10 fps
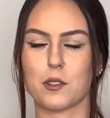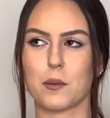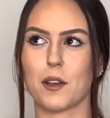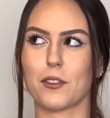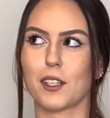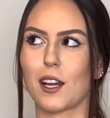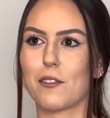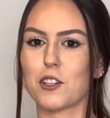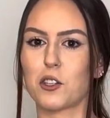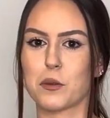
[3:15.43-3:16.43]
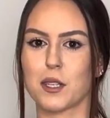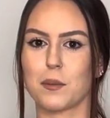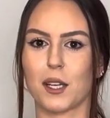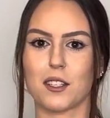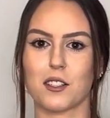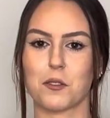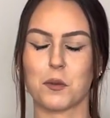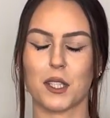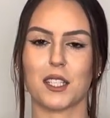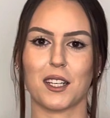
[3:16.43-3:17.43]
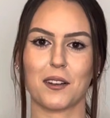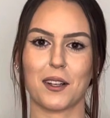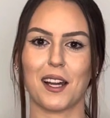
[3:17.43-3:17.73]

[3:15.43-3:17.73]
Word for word: which I'm definitely gonna have to loosen because they're really tight right